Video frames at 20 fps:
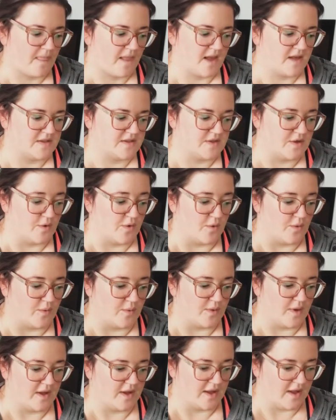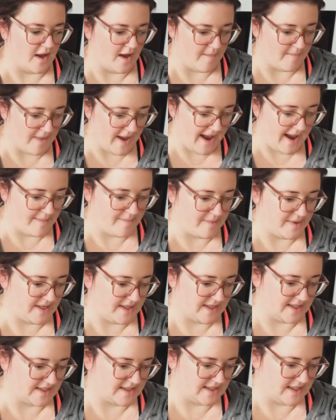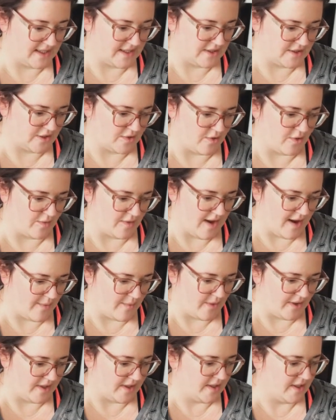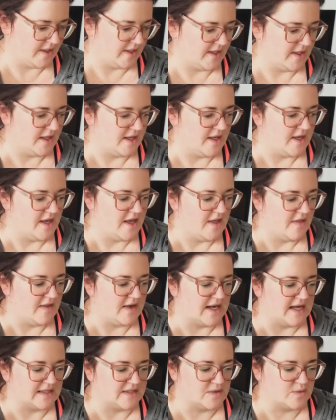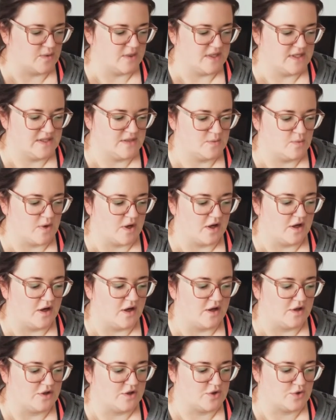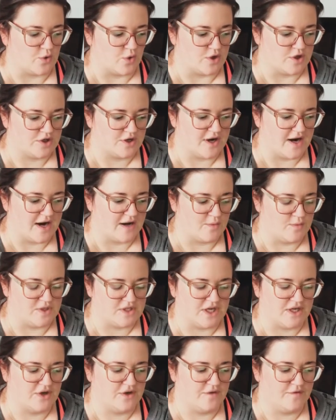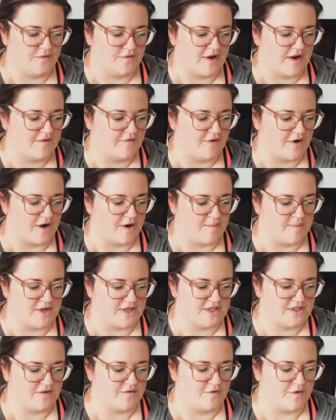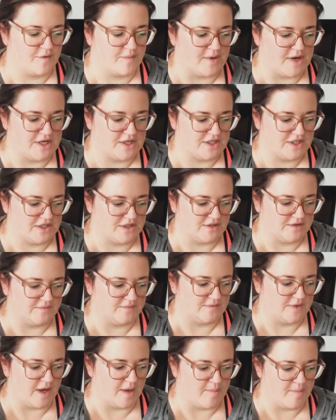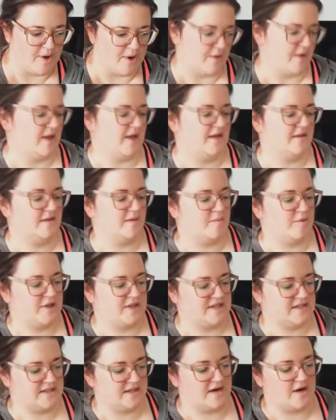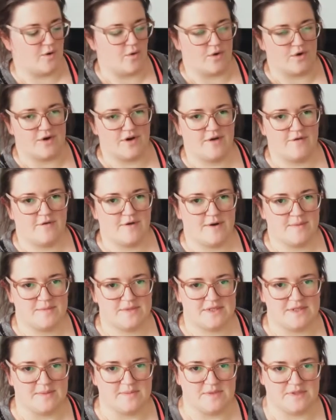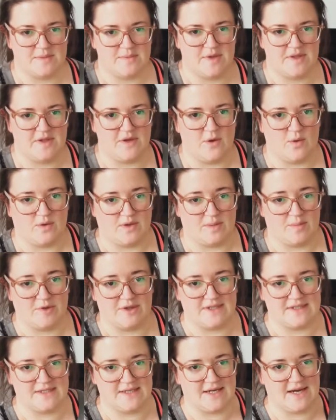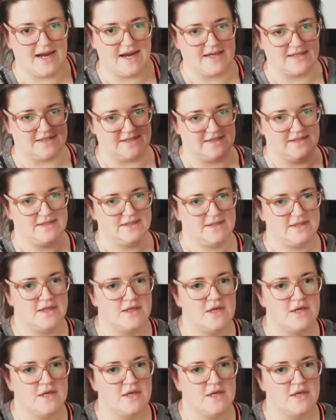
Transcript: So I'm happy and excited to grow that one. The next one is one called Short Track, which I couldn't find very much information about it. The place that I ordered it from seems to be the only place that has it.